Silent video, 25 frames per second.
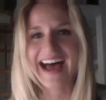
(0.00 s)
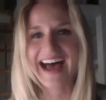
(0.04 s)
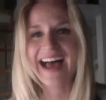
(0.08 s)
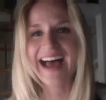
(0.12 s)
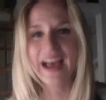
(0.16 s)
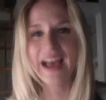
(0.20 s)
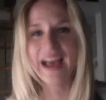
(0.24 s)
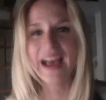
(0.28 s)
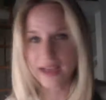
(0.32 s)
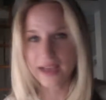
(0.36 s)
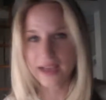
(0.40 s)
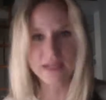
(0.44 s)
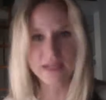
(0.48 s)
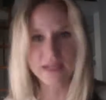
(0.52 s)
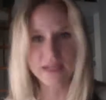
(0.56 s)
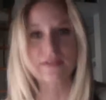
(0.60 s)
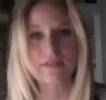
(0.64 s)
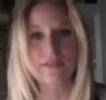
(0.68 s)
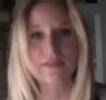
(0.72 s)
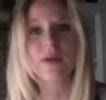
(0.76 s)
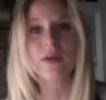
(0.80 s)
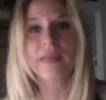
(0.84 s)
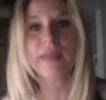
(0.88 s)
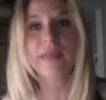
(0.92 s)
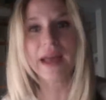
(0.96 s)
has ever
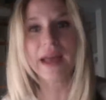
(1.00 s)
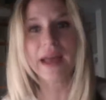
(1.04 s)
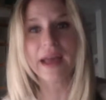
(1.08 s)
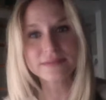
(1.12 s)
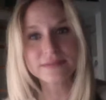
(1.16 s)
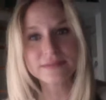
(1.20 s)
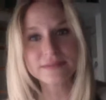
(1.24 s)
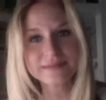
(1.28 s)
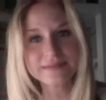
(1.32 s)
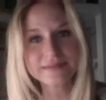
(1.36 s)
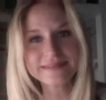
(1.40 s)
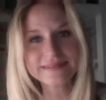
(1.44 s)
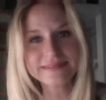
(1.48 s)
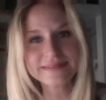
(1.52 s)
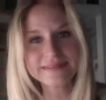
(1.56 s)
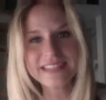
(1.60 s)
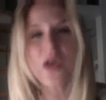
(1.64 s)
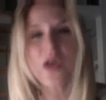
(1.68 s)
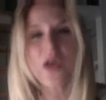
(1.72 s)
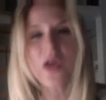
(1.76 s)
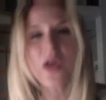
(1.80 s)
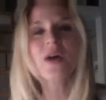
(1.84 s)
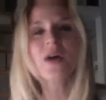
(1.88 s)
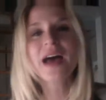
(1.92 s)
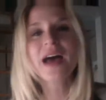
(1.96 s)
known that.
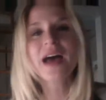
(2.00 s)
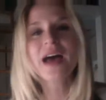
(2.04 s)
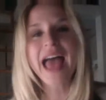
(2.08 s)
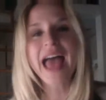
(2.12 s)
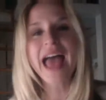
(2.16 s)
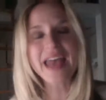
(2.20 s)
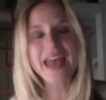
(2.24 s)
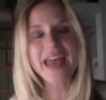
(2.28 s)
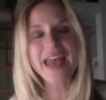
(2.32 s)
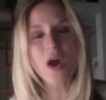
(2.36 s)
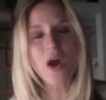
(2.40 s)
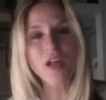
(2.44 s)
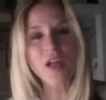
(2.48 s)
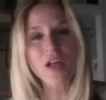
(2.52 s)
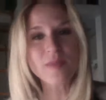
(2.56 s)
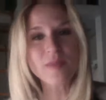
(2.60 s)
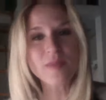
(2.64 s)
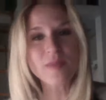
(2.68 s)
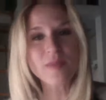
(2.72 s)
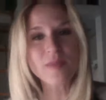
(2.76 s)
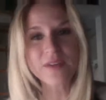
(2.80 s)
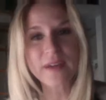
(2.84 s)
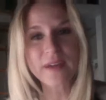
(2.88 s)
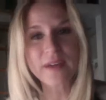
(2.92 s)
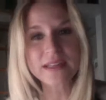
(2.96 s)
And all of my
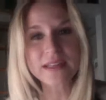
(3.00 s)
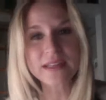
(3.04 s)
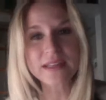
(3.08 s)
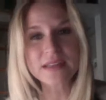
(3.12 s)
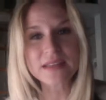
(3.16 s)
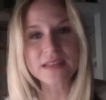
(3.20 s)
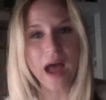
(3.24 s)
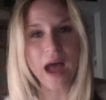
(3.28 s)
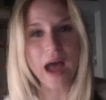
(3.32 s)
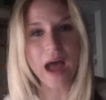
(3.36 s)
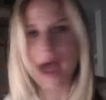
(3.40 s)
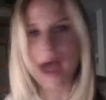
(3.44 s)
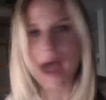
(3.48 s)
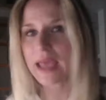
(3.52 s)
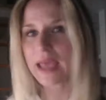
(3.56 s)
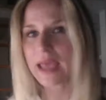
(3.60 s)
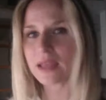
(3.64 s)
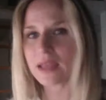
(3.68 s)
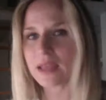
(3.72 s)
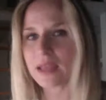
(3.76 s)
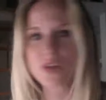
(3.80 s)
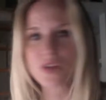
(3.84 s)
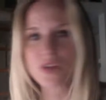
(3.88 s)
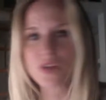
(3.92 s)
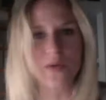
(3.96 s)
friends, I
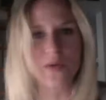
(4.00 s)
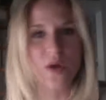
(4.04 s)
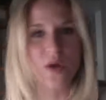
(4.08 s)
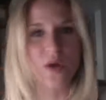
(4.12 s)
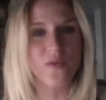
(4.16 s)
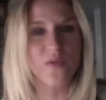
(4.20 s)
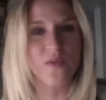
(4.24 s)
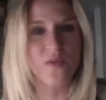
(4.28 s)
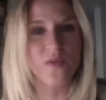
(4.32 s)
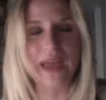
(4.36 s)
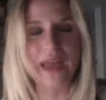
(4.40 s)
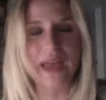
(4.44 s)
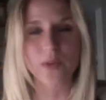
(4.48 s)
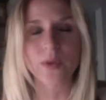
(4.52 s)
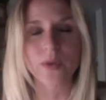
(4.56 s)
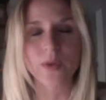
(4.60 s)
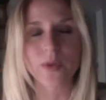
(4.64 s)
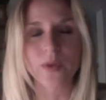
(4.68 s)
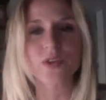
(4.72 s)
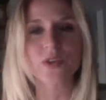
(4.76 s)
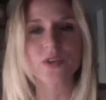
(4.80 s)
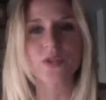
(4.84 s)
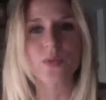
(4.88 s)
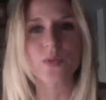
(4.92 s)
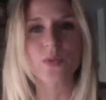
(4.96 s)
don't know if anyone
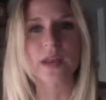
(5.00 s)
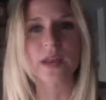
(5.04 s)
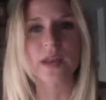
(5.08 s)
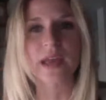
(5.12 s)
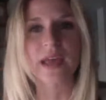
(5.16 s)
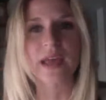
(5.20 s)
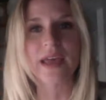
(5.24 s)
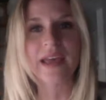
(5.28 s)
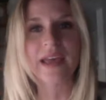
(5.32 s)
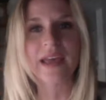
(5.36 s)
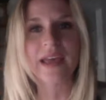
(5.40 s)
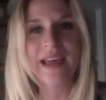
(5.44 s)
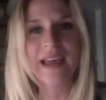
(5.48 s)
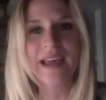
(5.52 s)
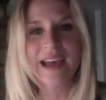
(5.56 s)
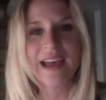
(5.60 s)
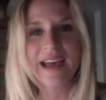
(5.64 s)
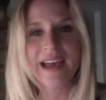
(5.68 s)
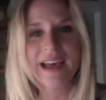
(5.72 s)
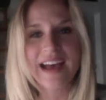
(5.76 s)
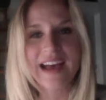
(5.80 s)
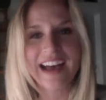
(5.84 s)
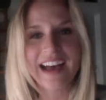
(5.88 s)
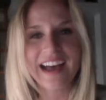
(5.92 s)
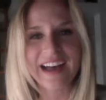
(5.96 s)
knows what
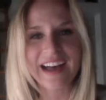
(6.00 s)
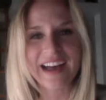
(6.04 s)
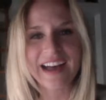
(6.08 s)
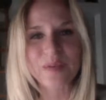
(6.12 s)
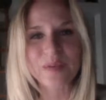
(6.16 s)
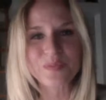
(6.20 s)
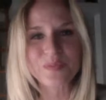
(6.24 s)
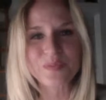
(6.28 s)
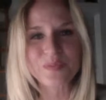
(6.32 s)
oh